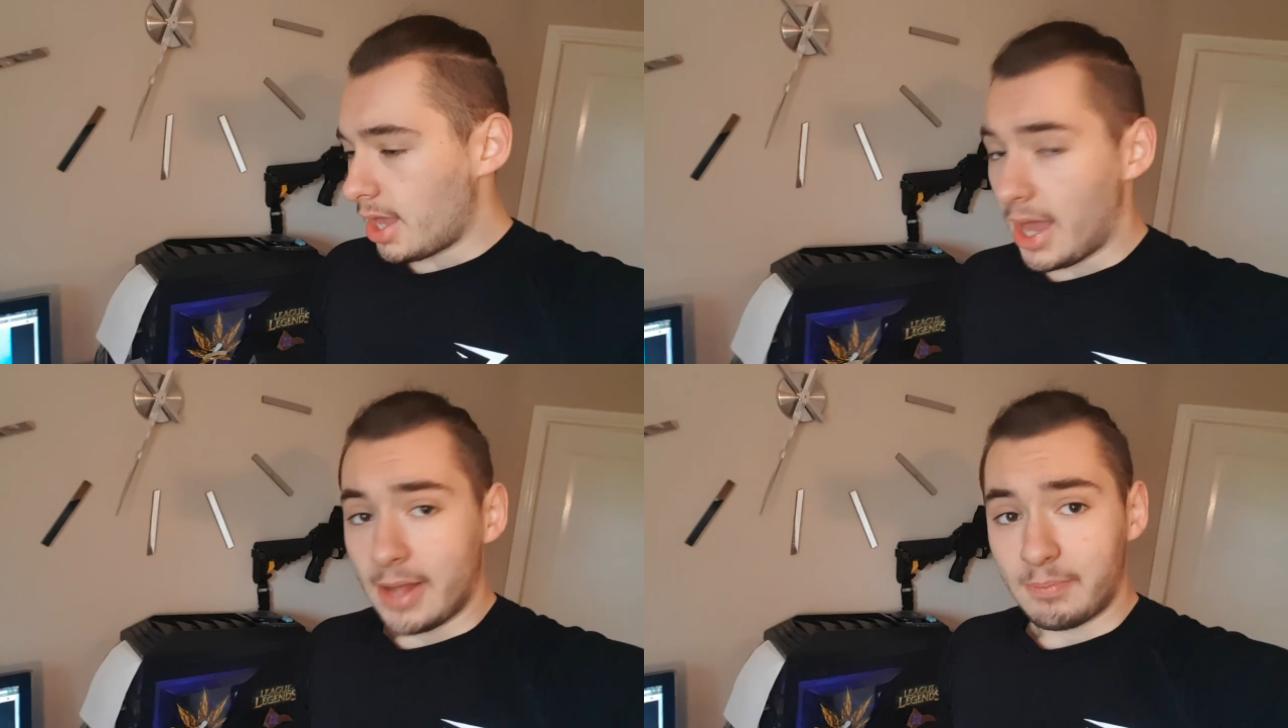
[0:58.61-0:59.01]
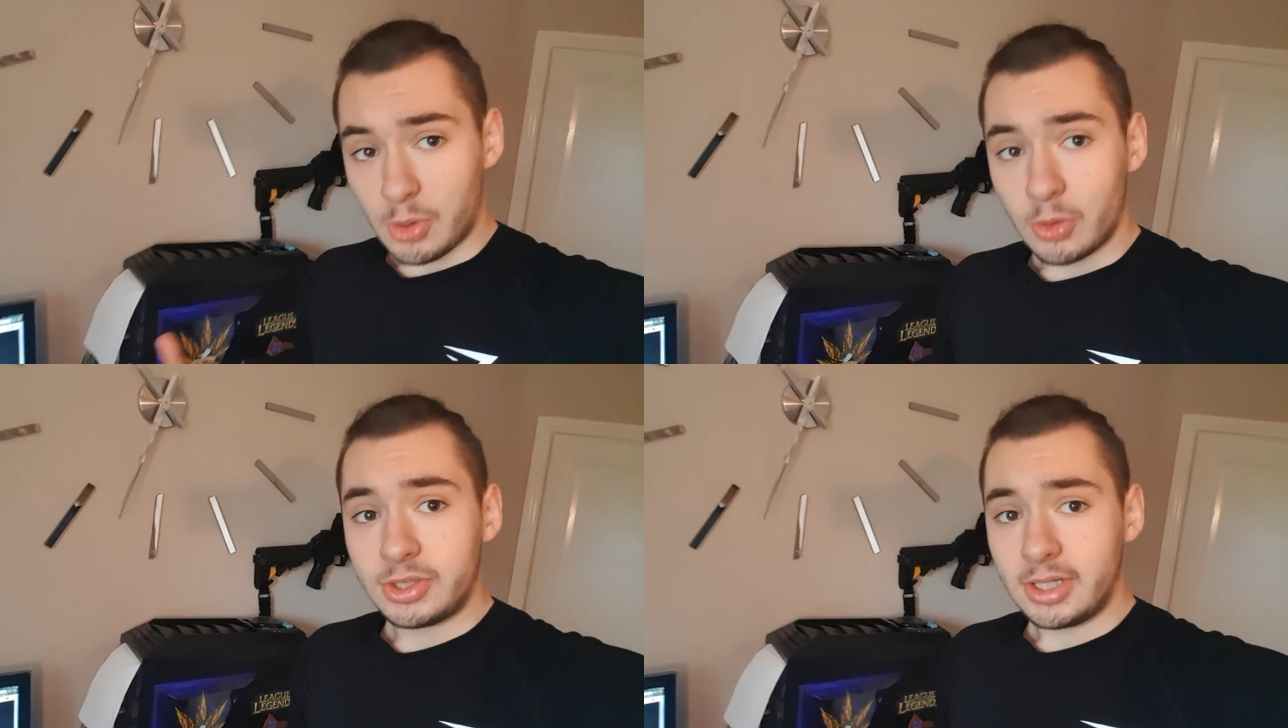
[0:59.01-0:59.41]
And
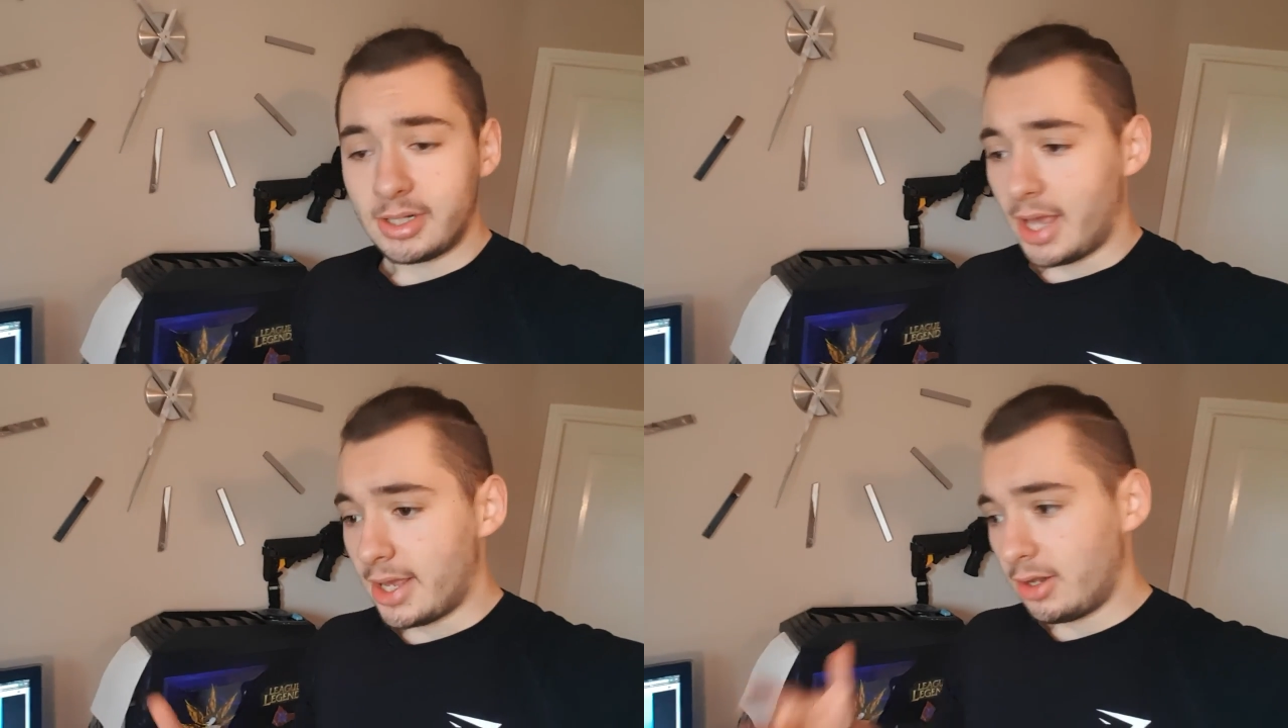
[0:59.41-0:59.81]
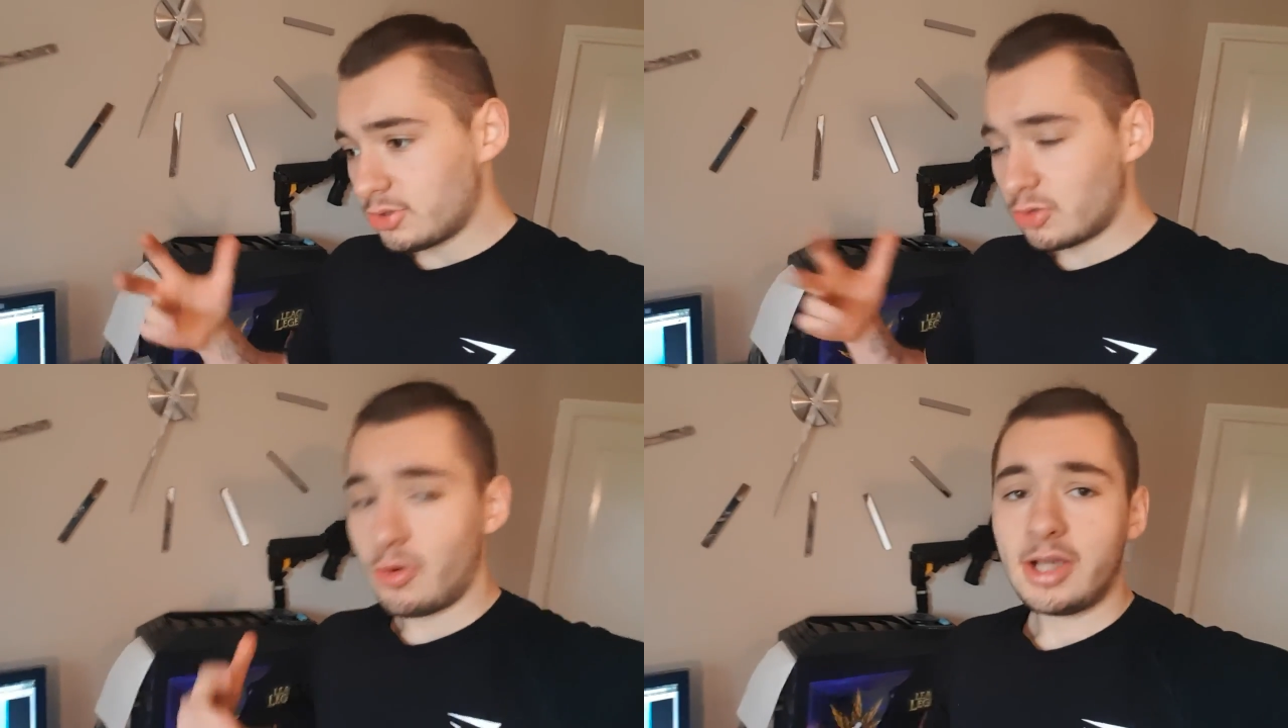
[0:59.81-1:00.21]
protein, and
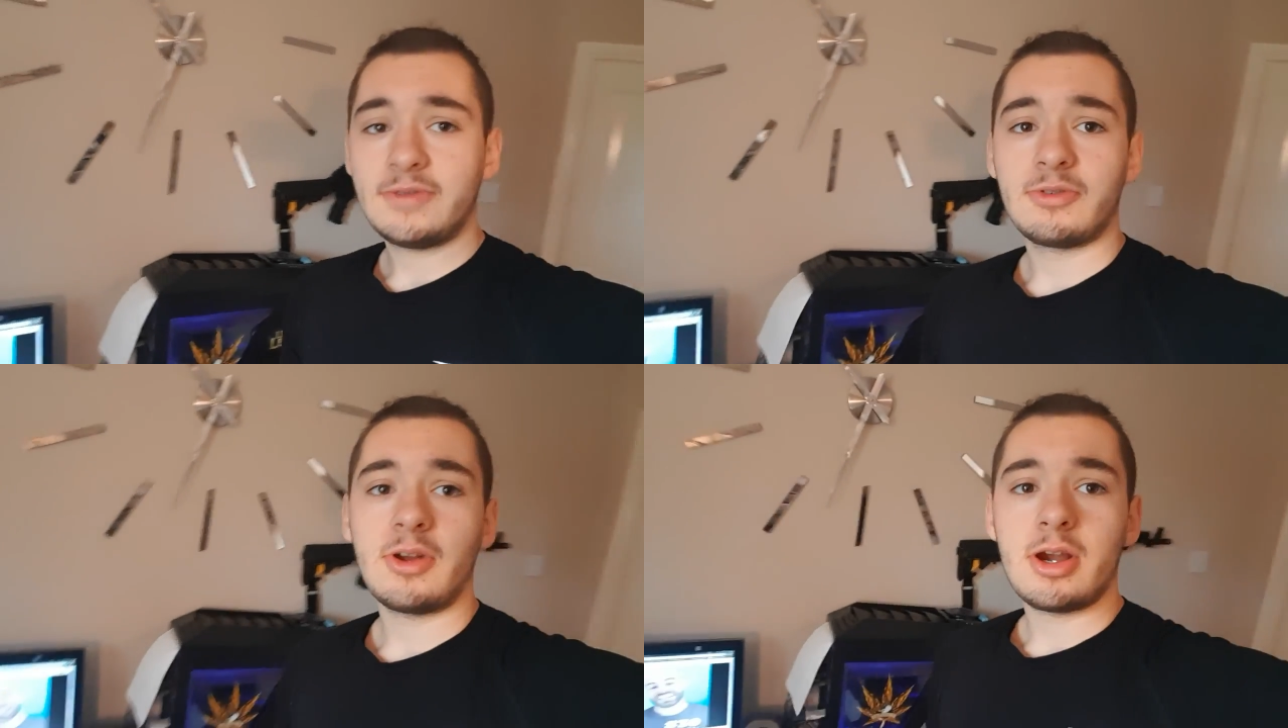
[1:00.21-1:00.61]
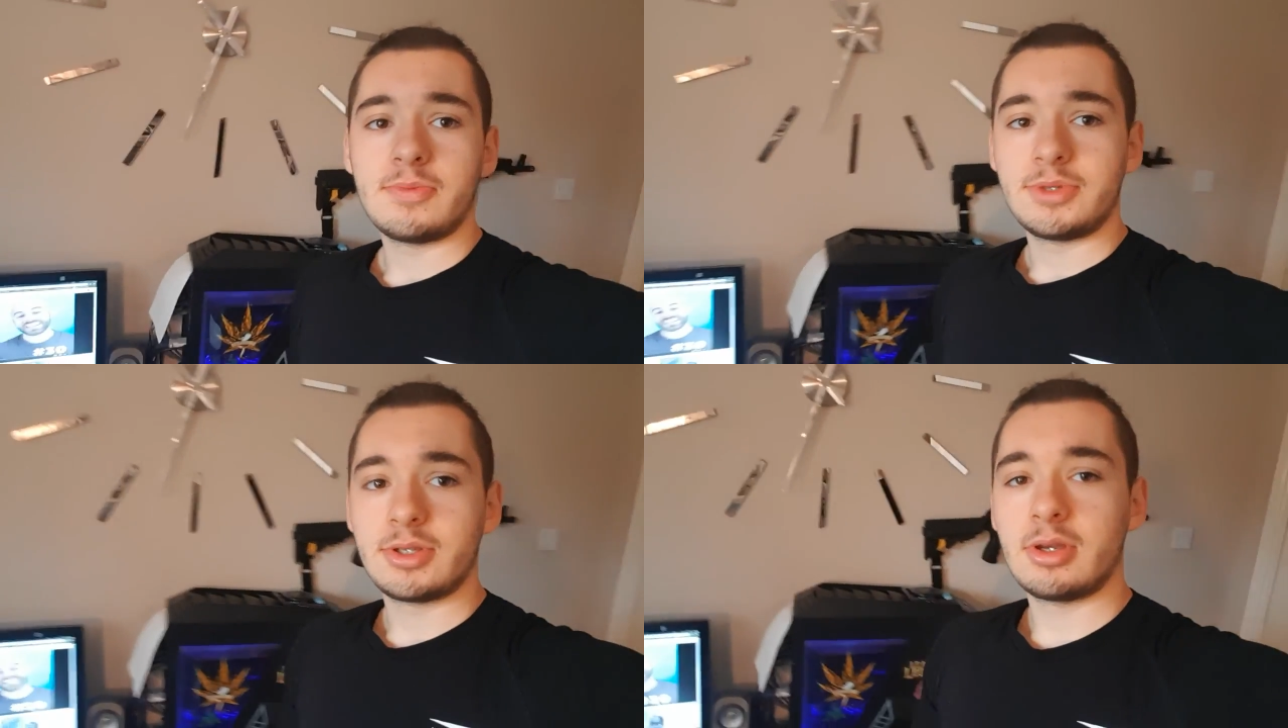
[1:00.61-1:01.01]
also rice for
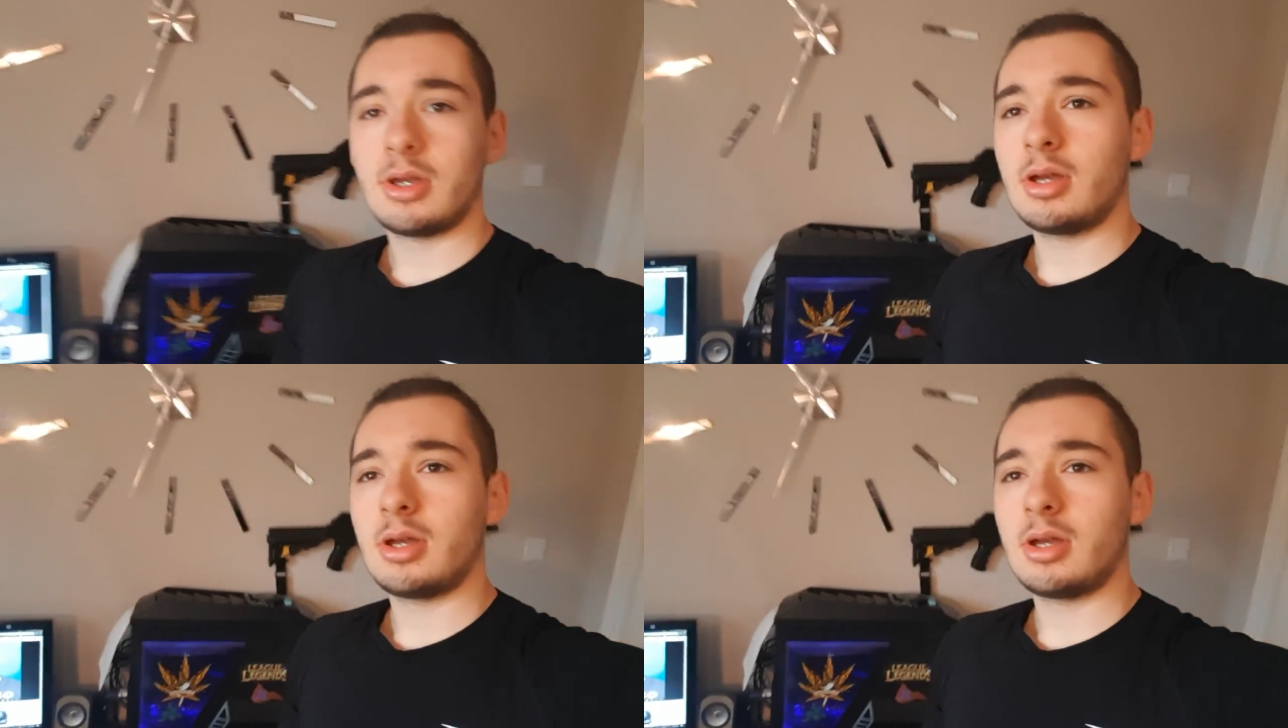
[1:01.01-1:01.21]
carbs.